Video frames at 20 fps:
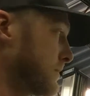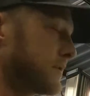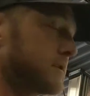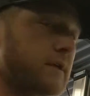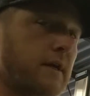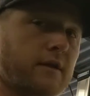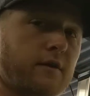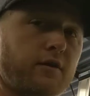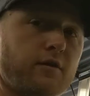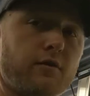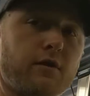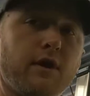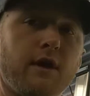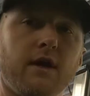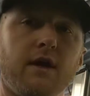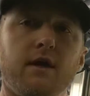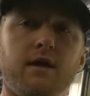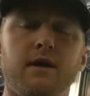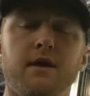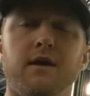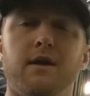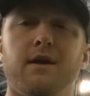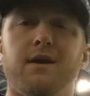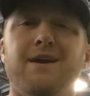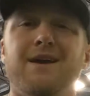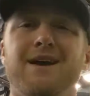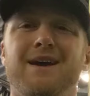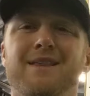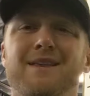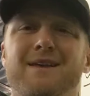a set of 3,
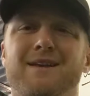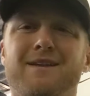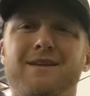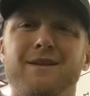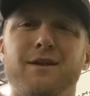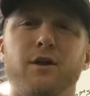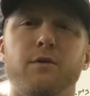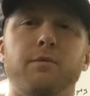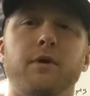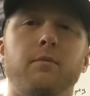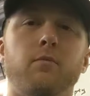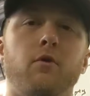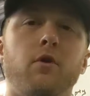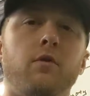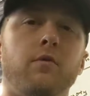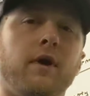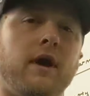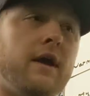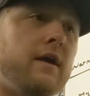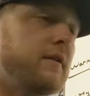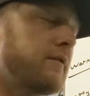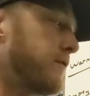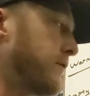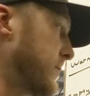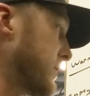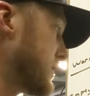then a little bit more weight